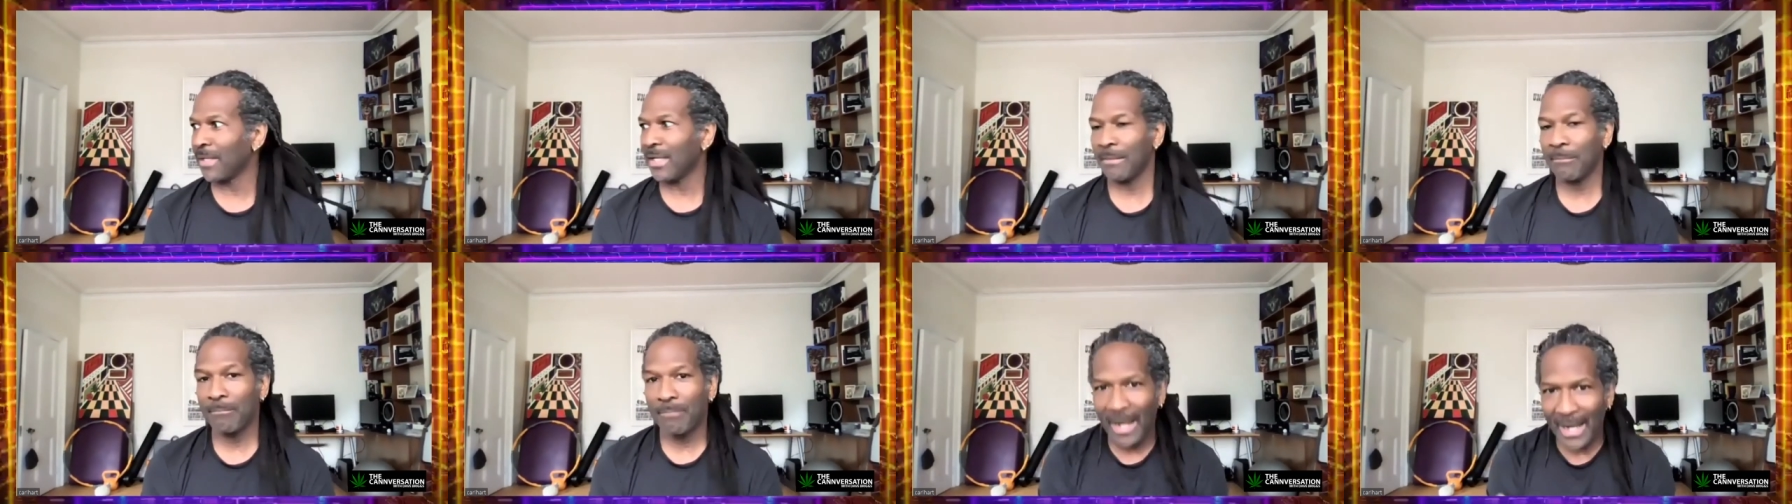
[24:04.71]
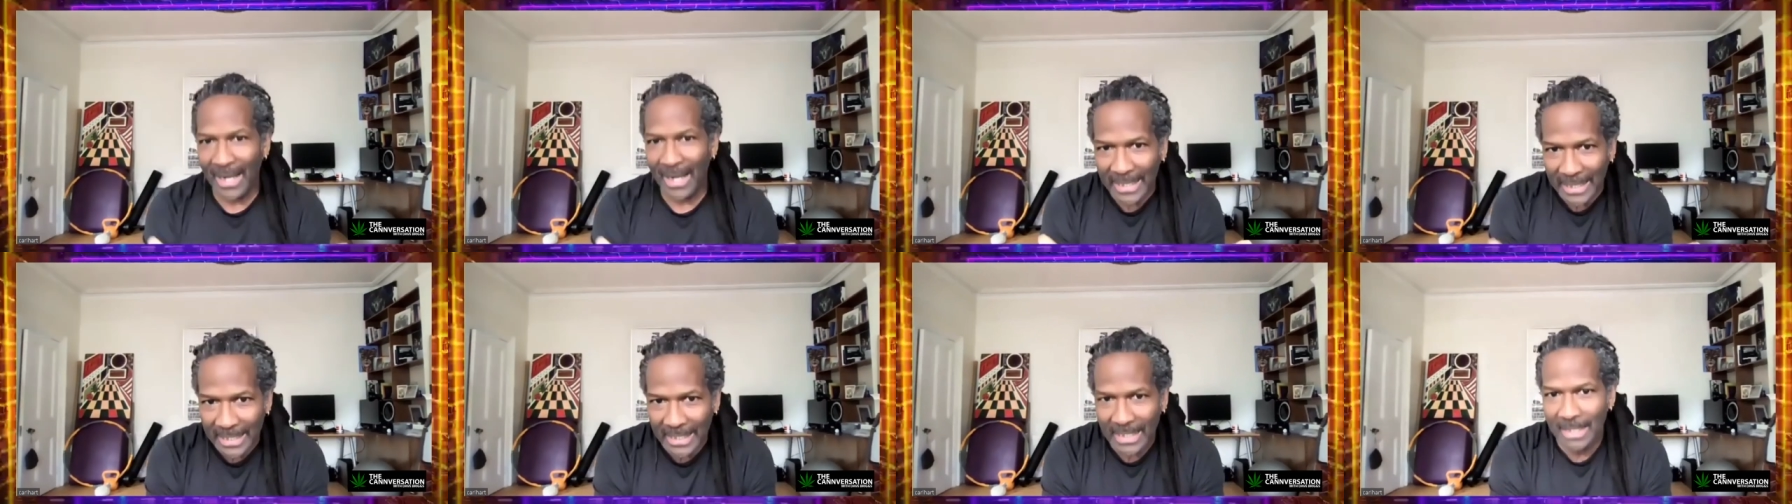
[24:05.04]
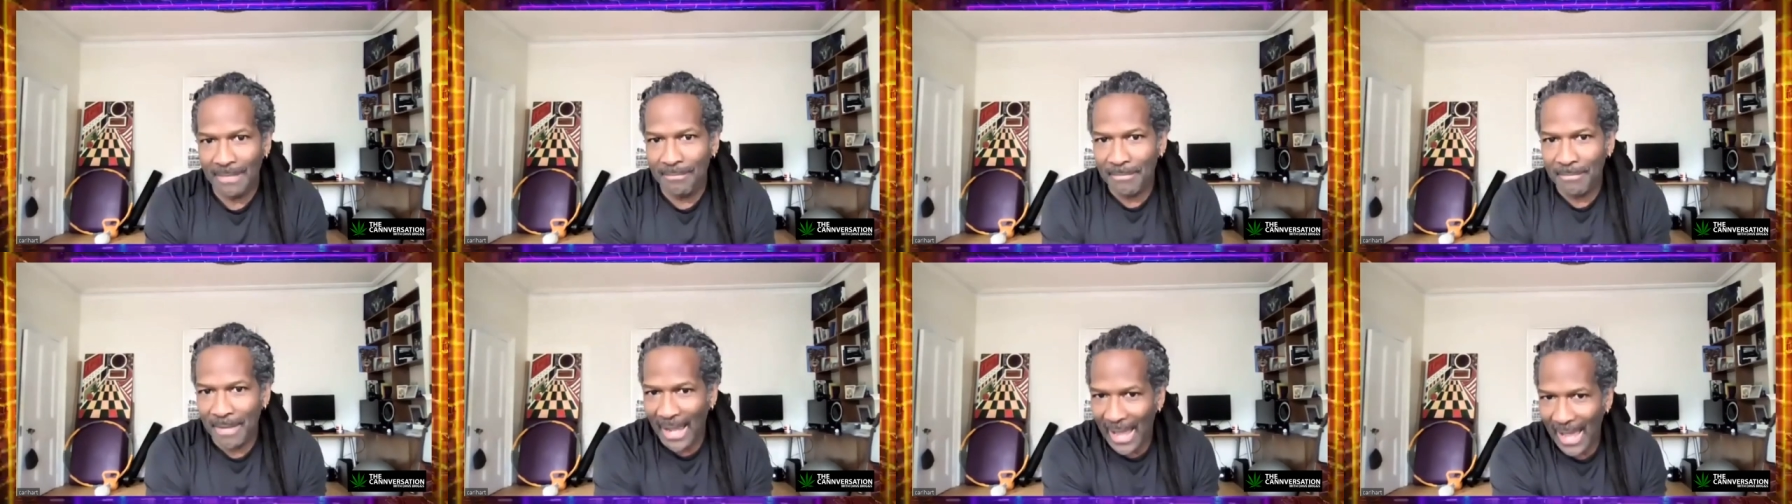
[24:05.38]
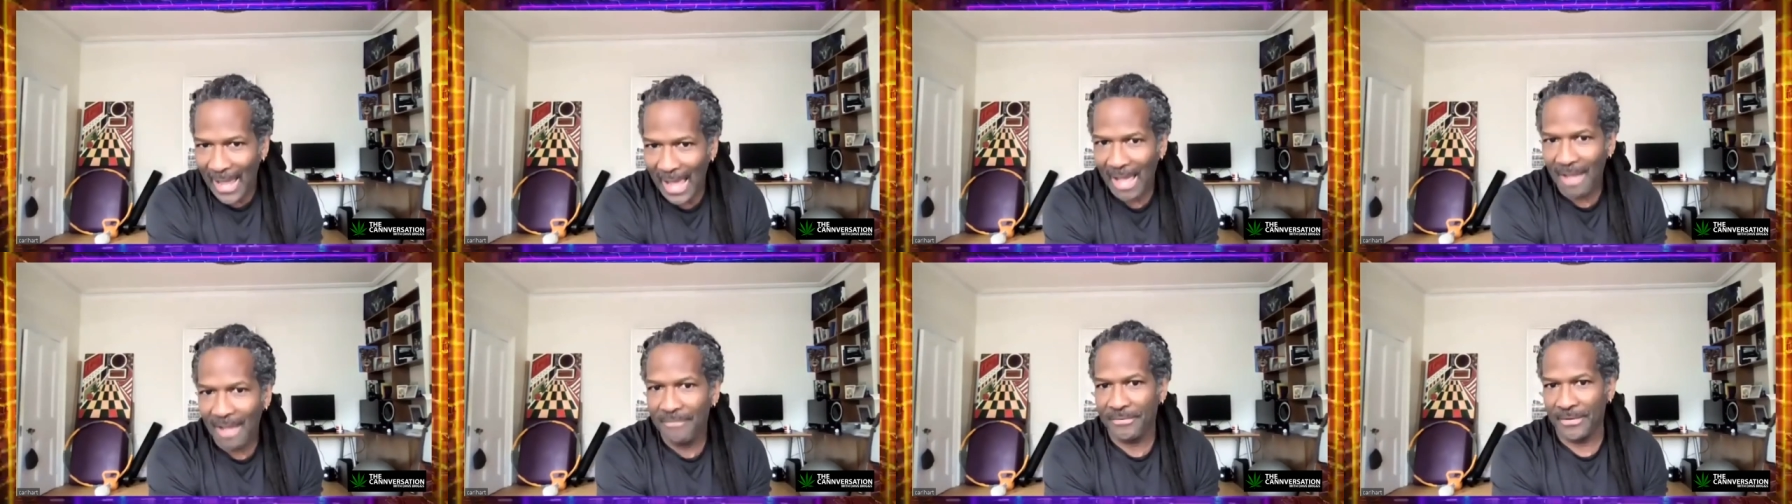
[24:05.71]
by him
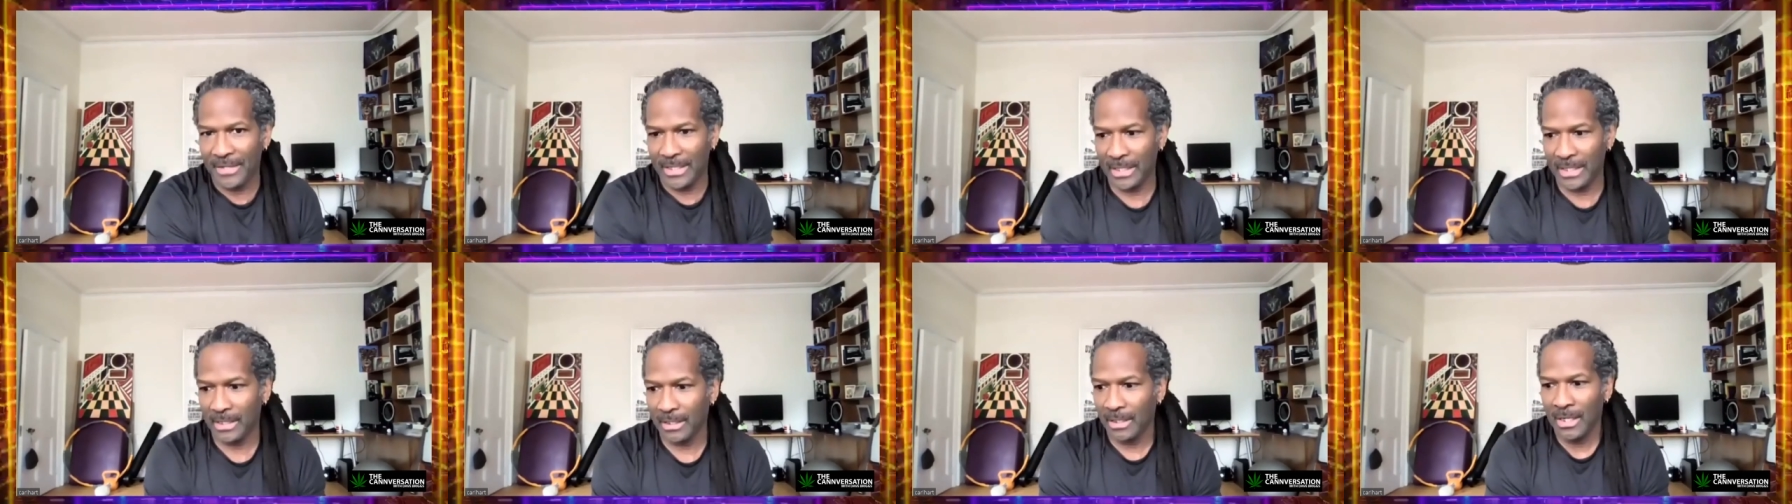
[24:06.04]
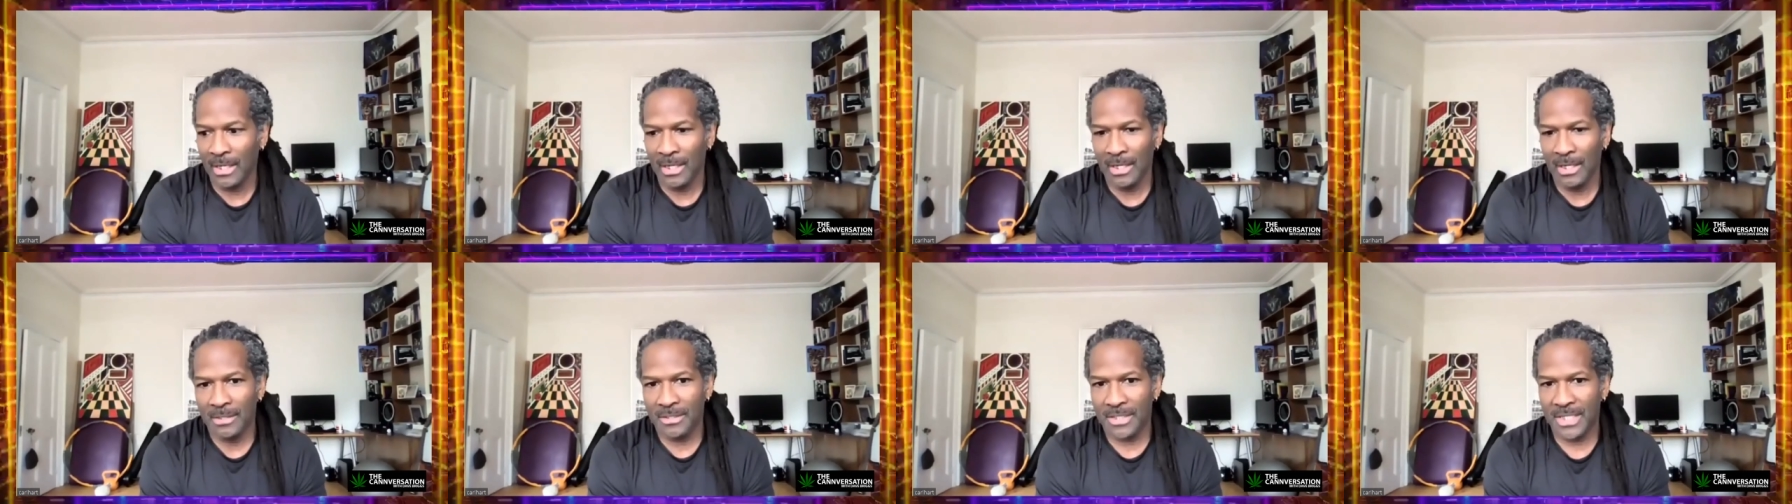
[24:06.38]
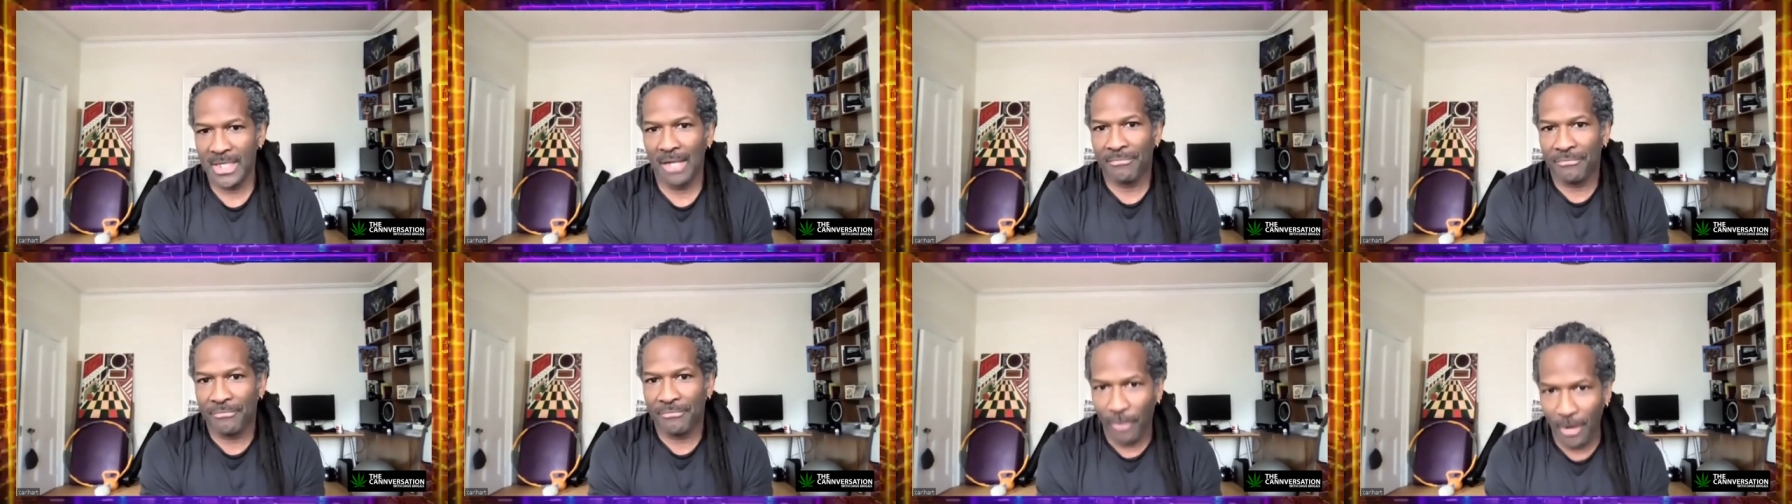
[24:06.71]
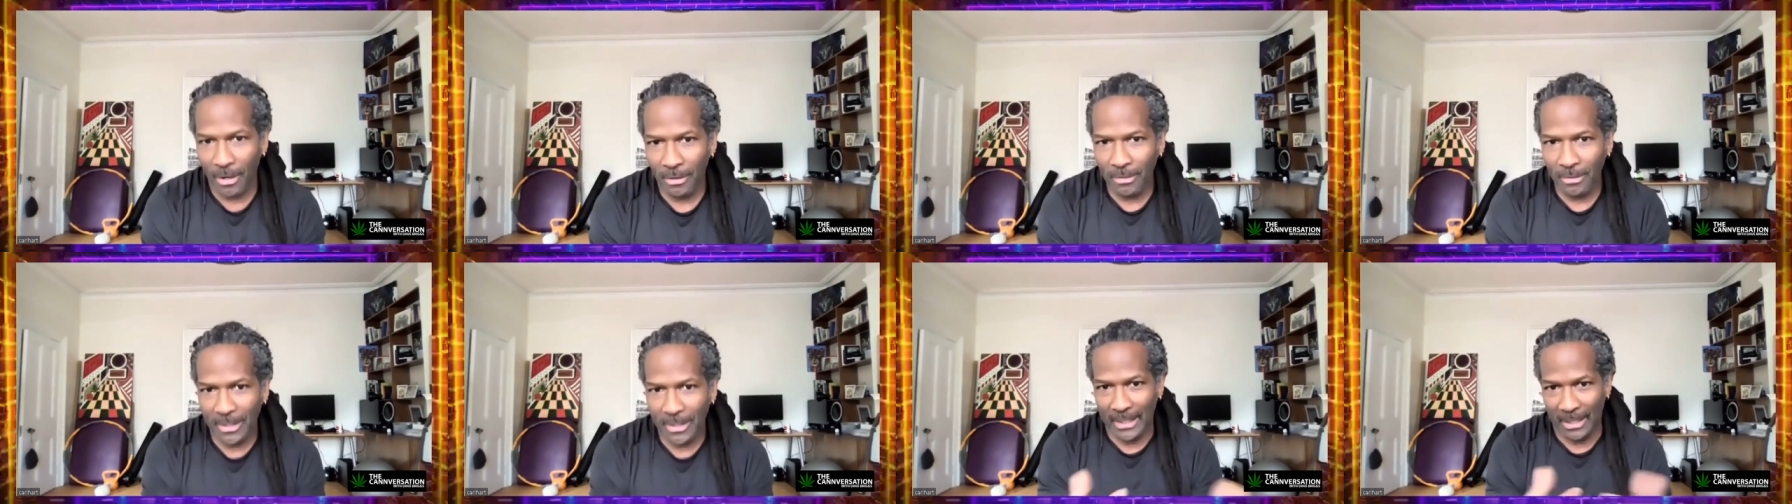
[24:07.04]
having Seth
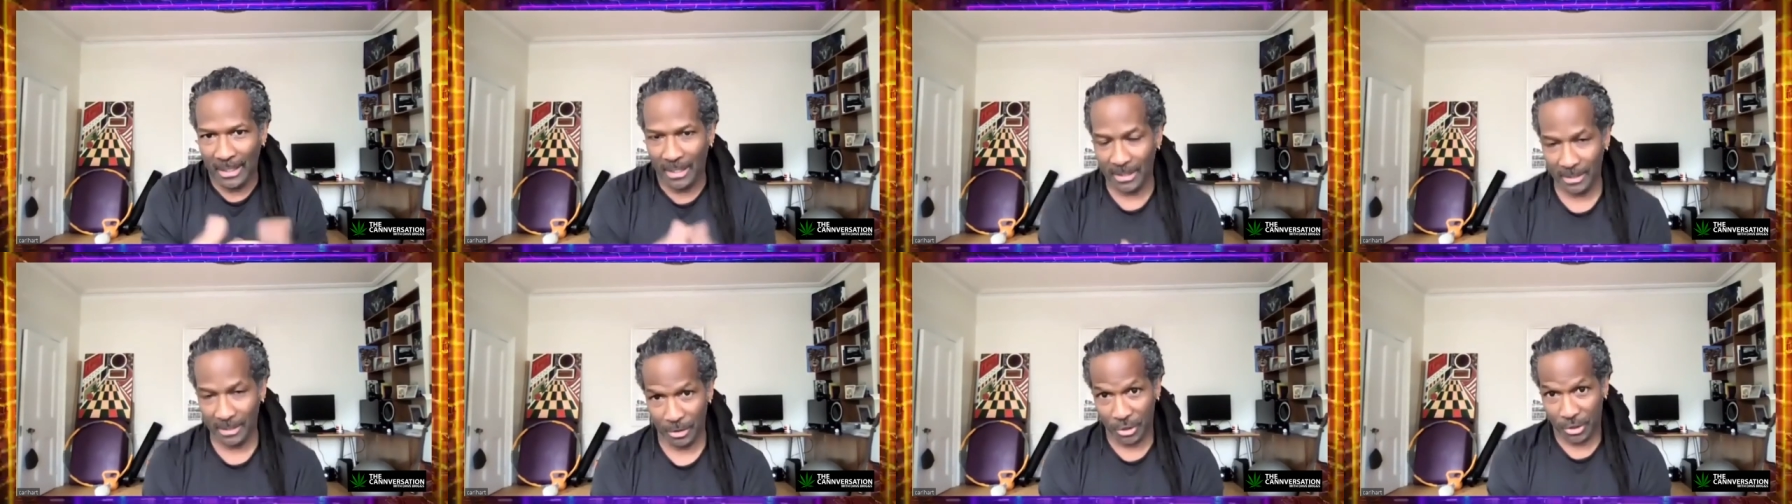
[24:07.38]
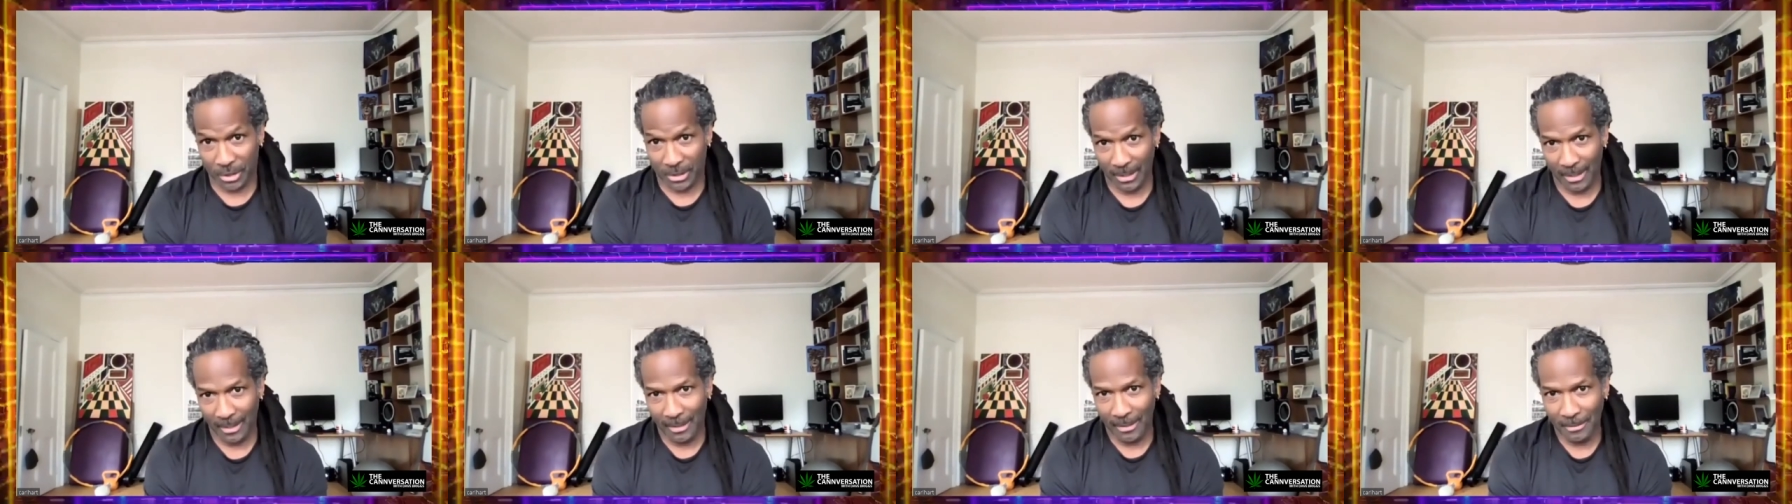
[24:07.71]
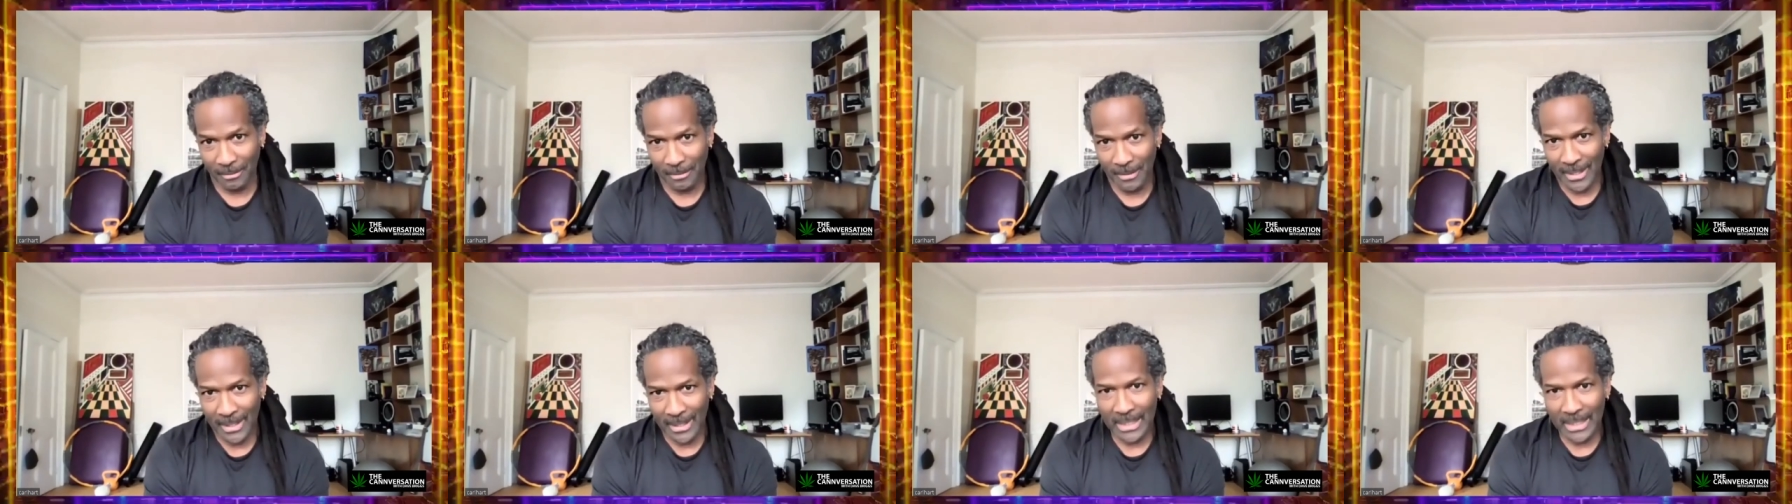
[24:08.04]
Rogen on the show,